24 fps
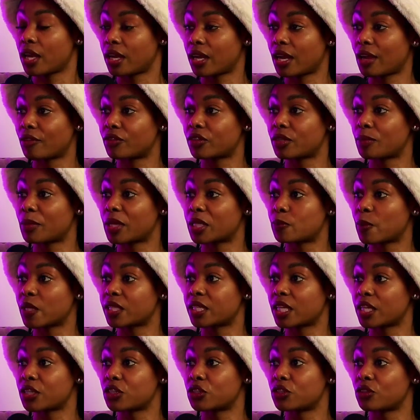they're going to have some
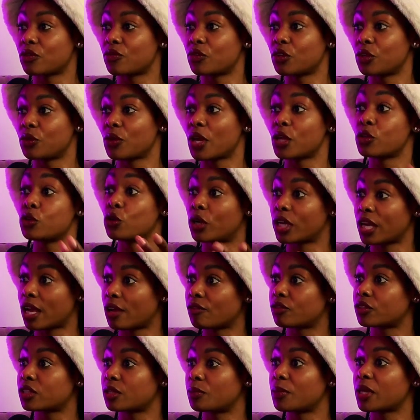expectations of you and you're going
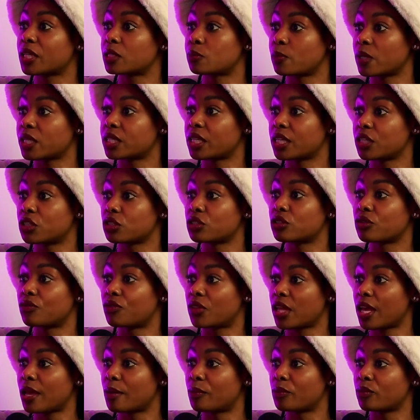to have some expectations
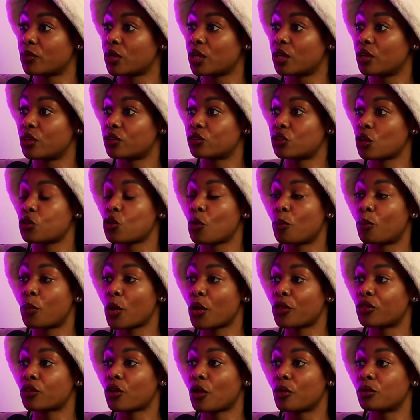of them. Mm. So you're
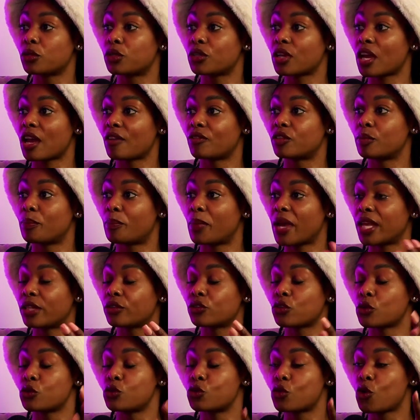both going to have to
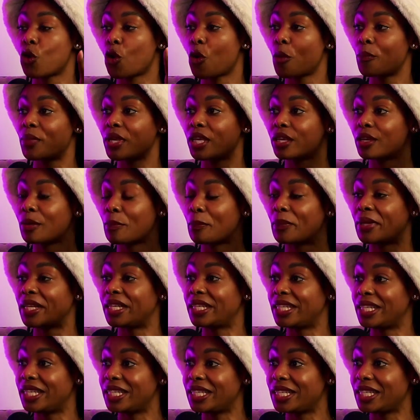bend. So you can't be
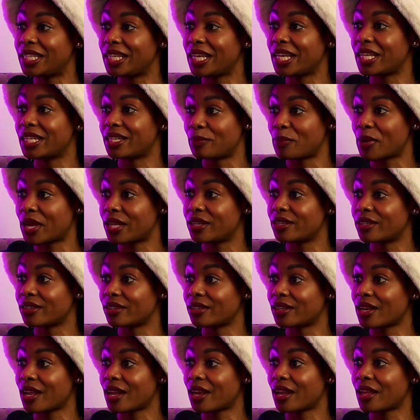completely
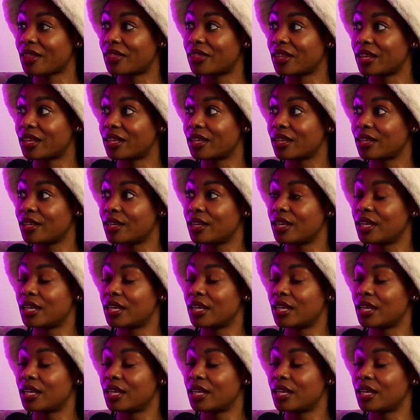independent. And I think